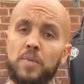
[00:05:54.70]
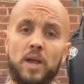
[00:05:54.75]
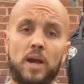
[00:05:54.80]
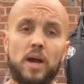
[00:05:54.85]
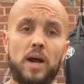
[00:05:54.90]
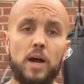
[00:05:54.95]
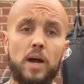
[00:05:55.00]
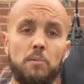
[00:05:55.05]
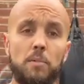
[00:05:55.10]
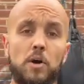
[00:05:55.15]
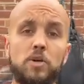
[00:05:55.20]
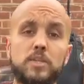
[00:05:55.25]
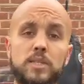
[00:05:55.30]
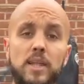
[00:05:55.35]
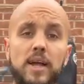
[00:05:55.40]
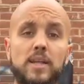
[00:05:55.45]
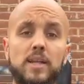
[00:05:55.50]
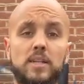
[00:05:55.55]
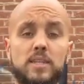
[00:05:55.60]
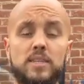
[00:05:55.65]
uh, most
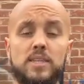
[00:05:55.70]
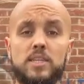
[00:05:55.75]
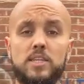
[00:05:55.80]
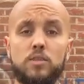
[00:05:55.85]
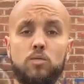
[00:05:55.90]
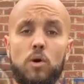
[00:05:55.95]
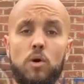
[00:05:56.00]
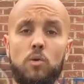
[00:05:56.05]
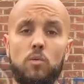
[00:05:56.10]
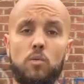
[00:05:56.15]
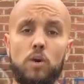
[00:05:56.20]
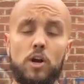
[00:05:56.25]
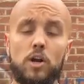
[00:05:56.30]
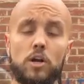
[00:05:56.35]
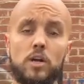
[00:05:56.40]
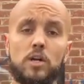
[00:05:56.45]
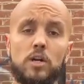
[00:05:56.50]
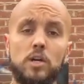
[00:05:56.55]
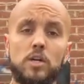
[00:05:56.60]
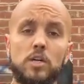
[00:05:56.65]
likely this won't work.
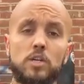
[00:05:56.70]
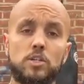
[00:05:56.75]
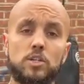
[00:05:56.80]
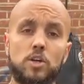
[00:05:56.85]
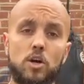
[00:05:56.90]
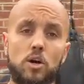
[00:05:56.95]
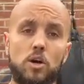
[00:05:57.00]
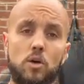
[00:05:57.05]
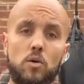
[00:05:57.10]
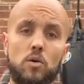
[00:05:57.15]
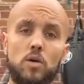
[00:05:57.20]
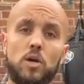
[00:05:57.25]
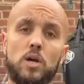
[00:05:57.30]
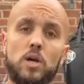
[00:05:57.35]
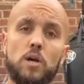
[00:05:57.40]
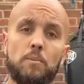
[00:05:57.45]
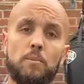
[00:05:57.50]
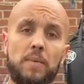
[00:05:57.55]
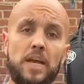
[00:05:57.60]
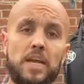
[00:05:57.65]
So
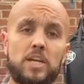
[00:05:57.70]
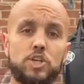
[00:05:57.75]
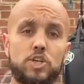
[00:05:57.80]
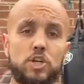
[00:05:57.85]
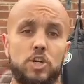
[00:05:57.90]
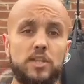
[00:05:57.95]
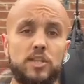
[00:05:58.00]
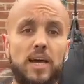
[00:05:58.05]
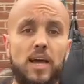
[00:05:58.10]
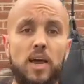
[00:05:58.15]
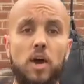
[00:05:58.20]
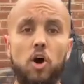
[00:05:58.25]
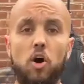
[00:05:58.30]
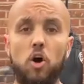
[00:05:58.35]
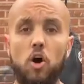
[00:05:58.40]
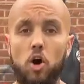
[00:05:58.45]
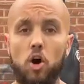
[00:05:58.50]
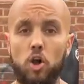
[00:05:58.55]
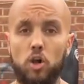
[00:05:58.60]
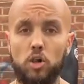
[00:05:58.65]
make sure that
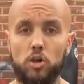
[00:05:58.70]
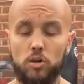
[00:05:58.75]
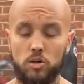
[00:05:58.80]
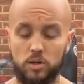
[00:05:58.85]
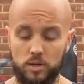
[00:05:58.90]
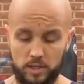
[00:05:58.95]
all